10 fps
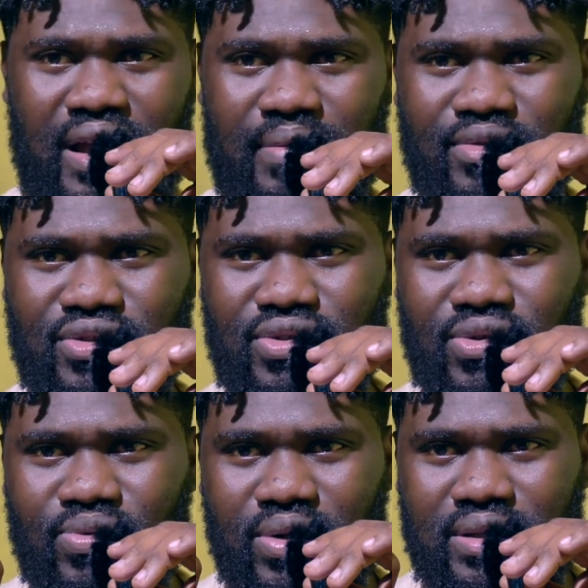I'm not
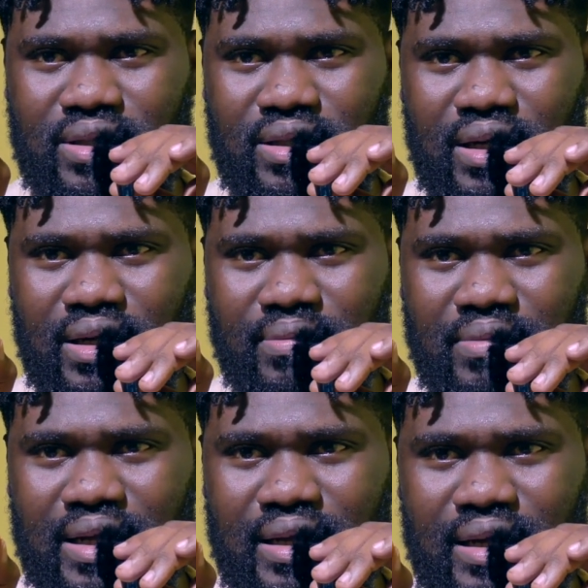sure what
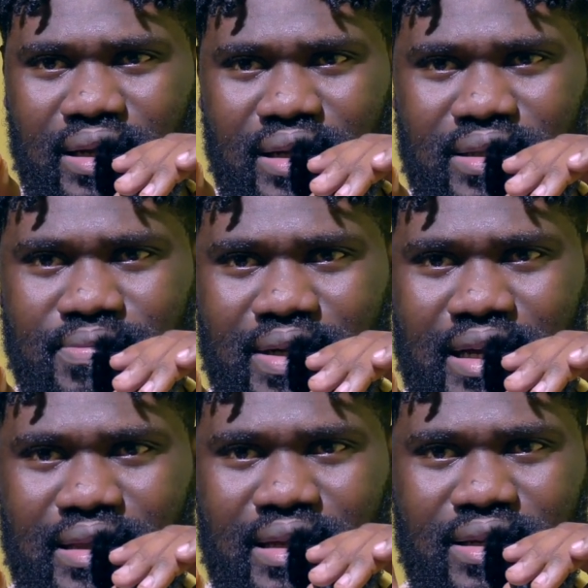my gain is, but
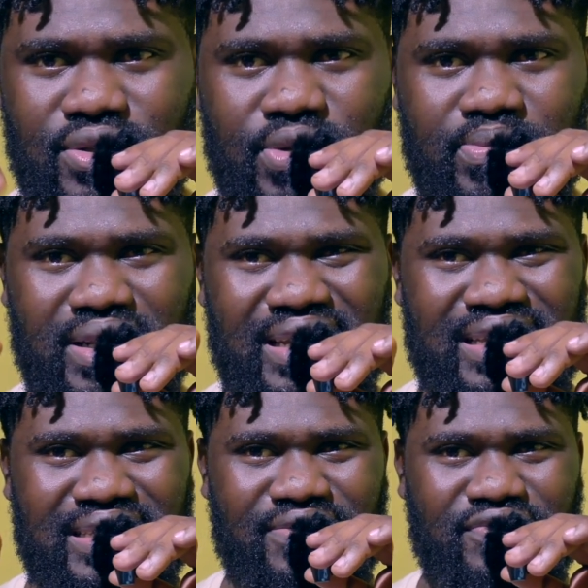I think it should be
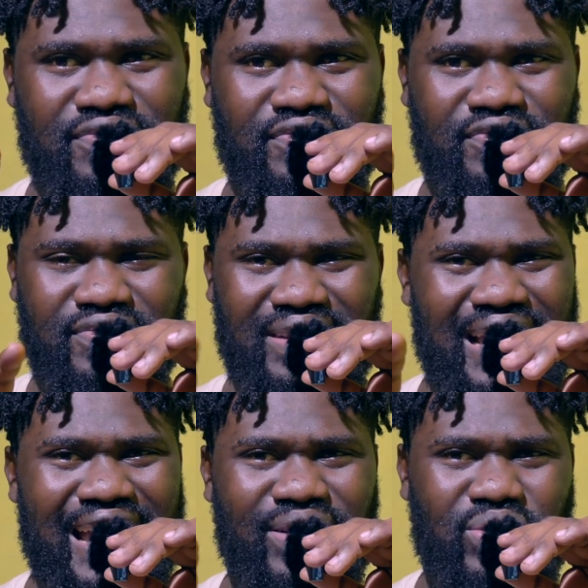
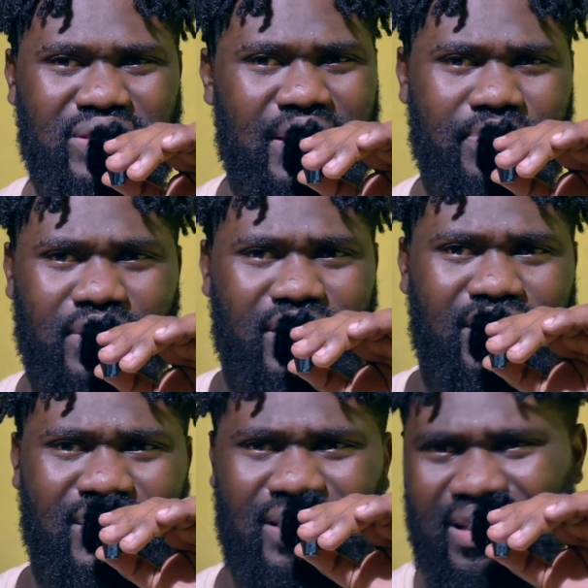-9 or
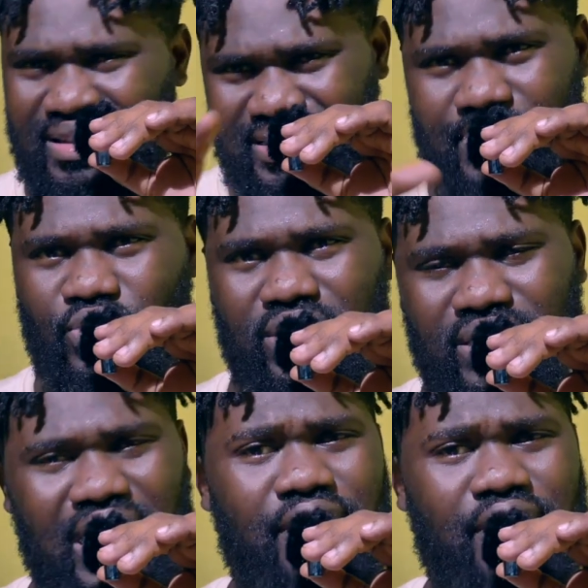something, somewhere there.